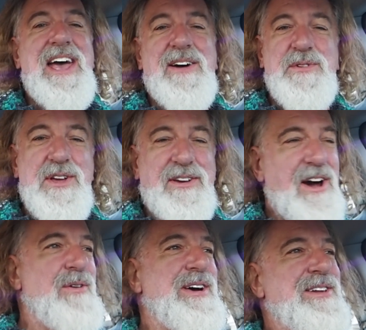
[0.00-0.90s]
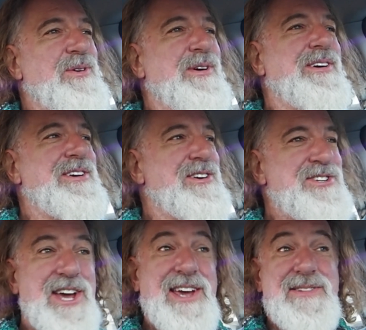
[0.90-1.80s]
And when you go in to order your
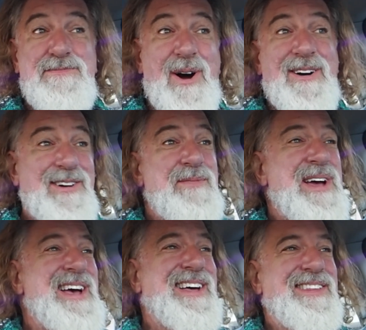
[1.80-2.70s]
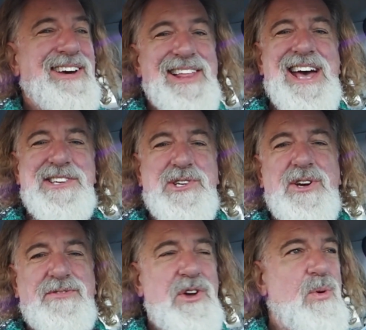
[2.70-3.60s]
chicken parm, they'll ask you
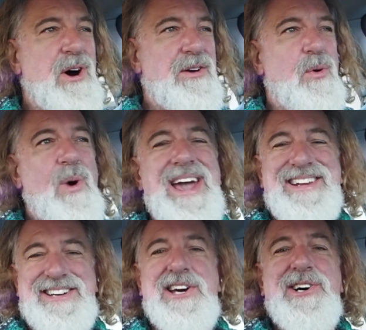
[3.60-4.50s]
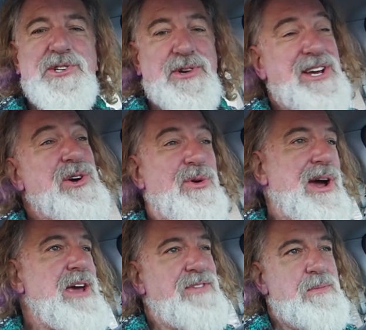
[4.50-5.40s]
if you want white country
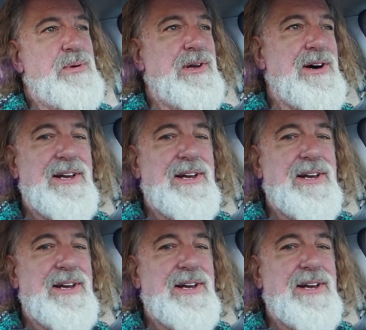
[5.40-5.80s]
gravy put on